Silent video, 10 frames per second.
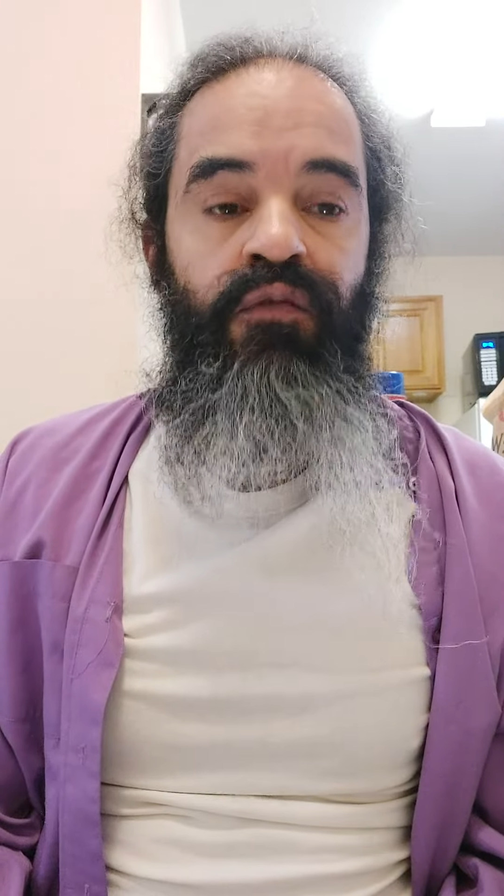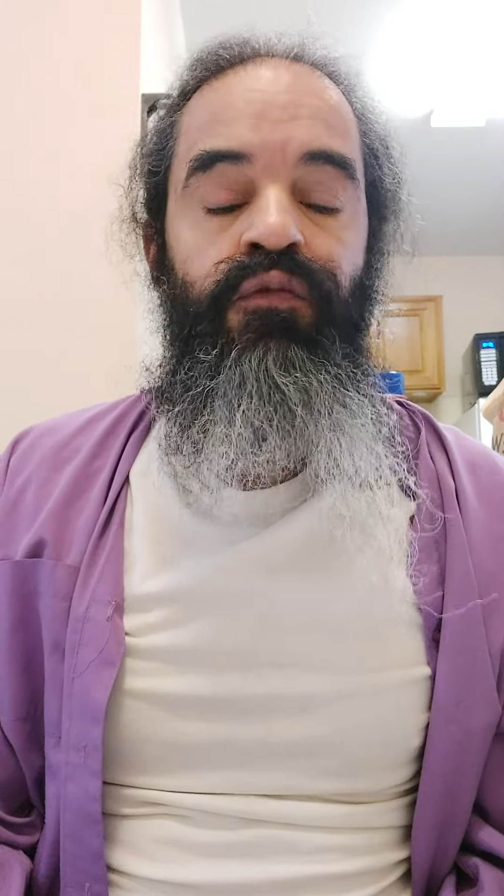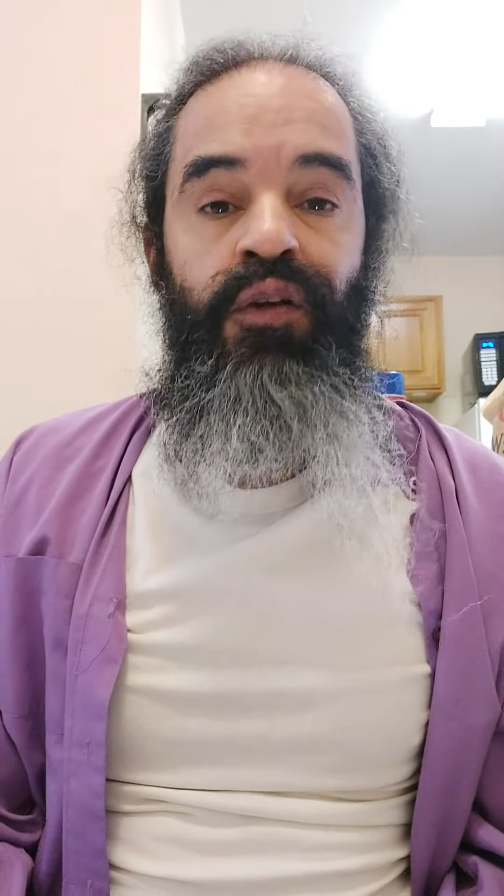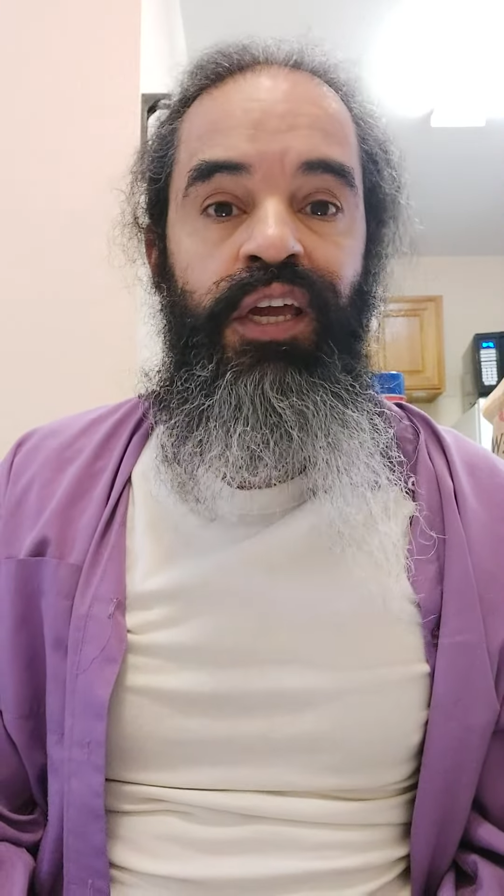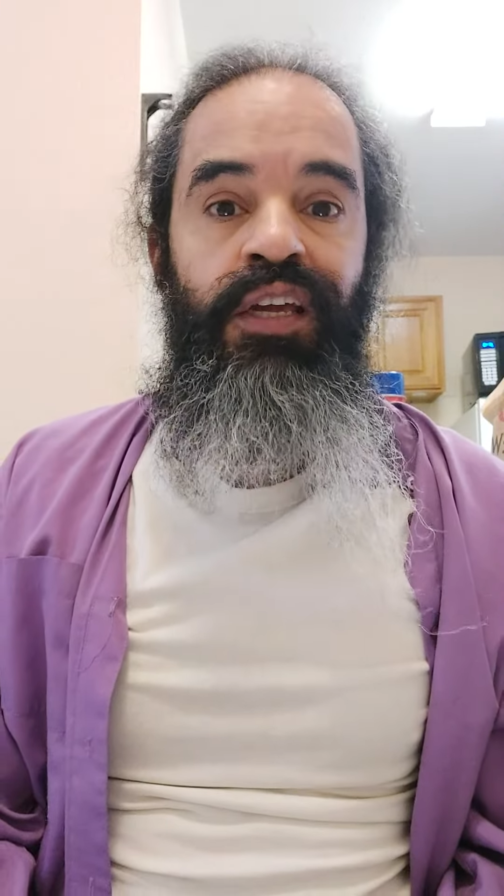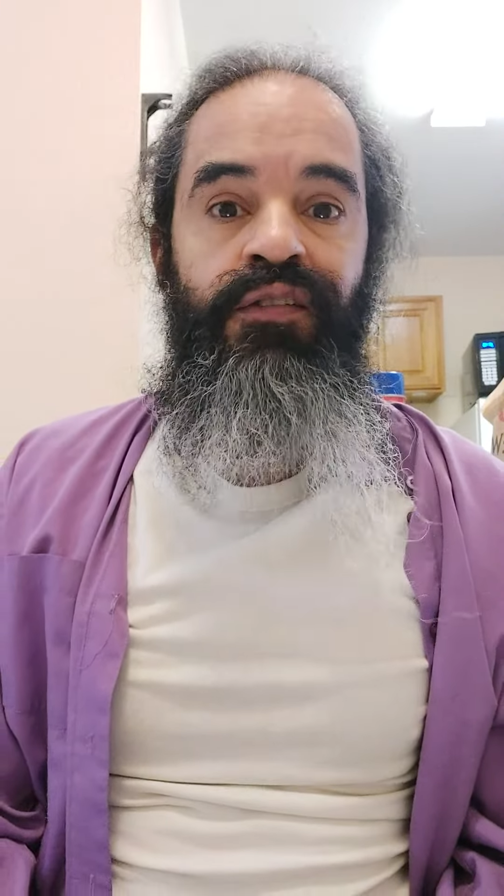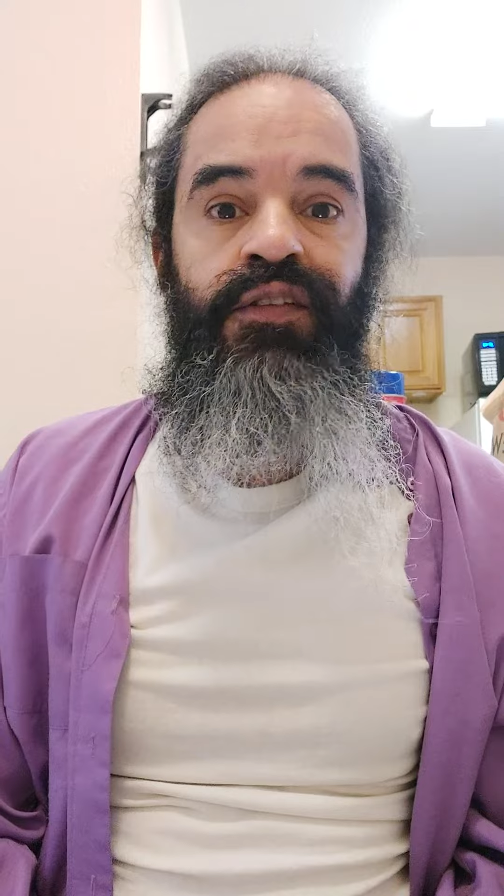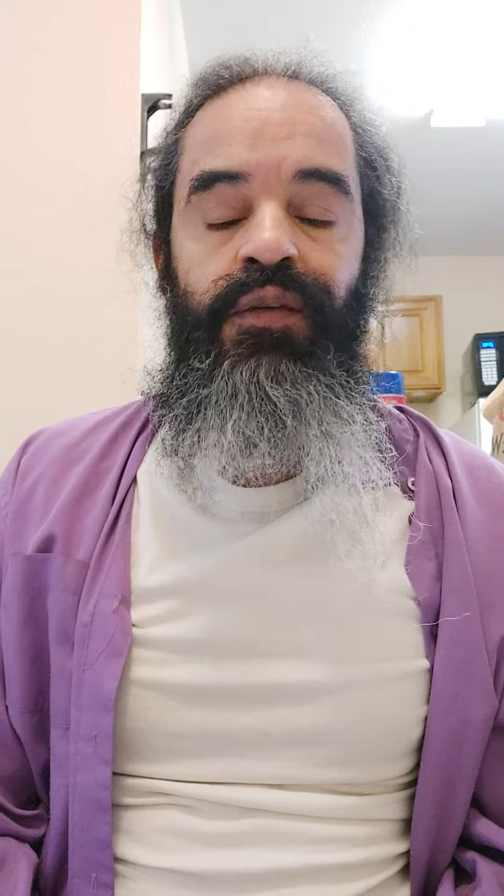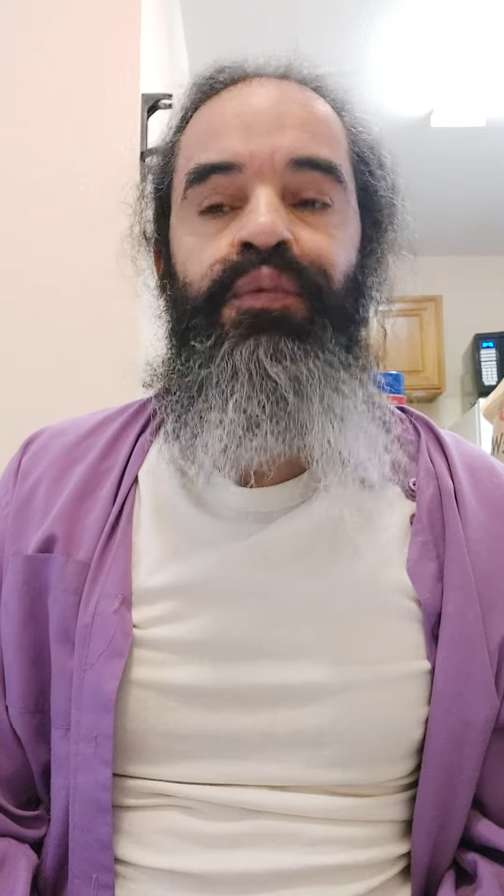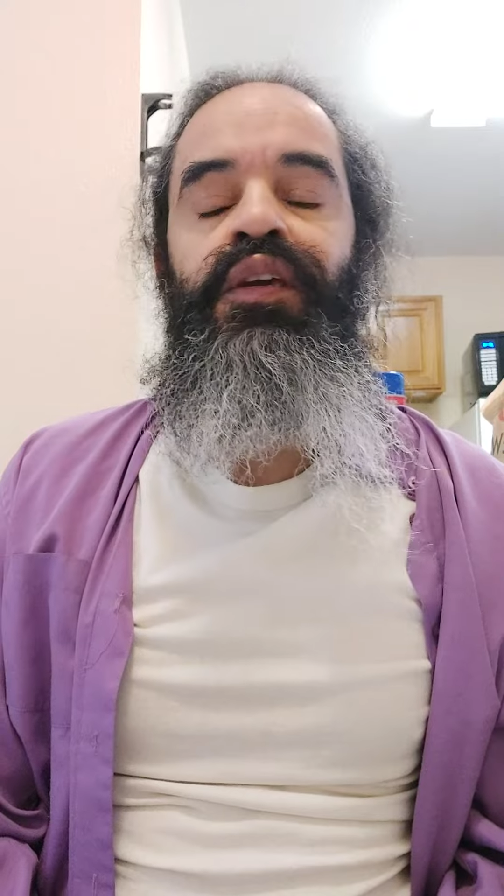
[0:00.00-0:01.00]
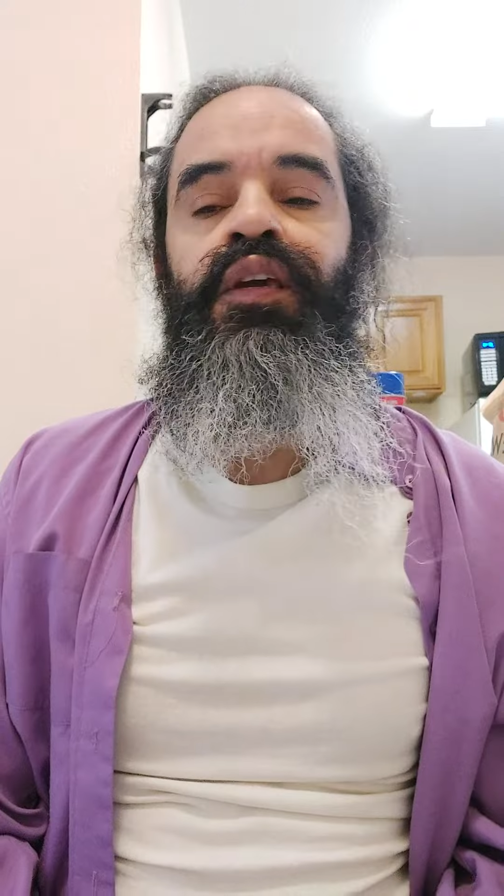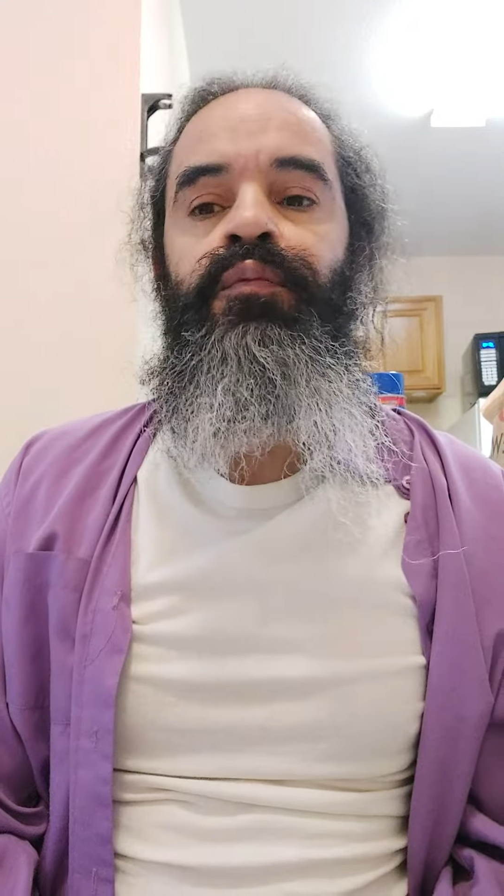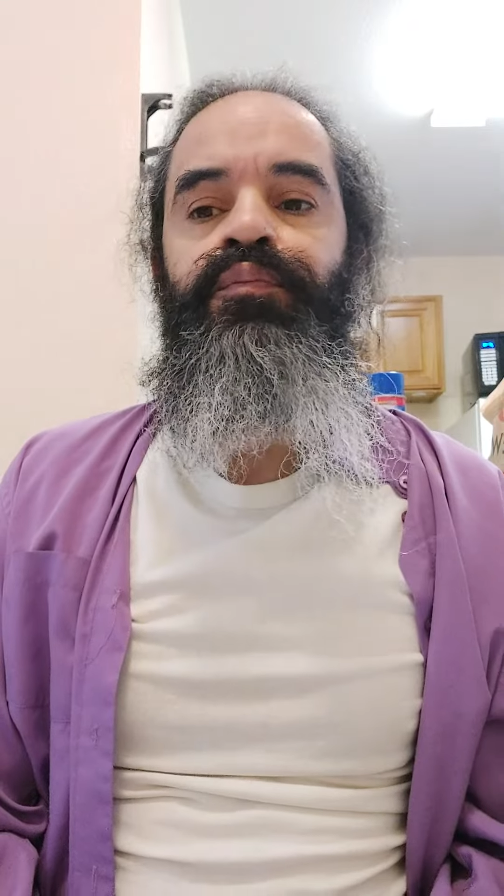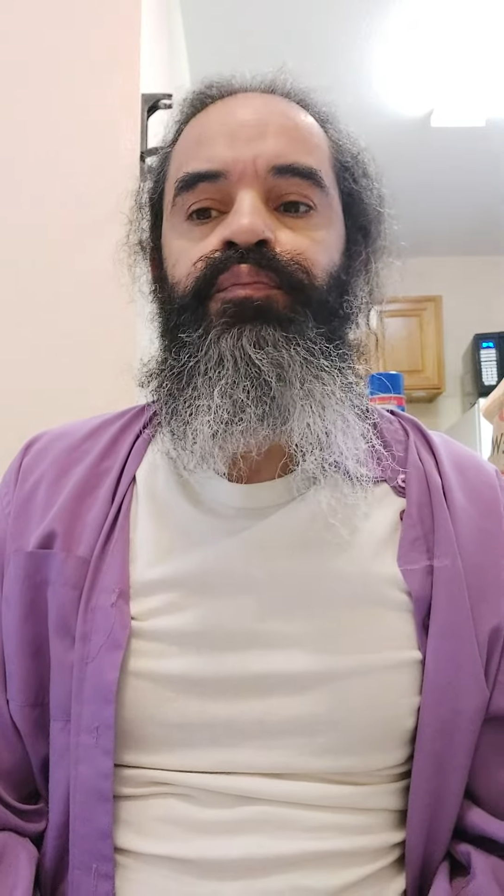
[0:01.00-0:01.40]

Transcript: for ACP,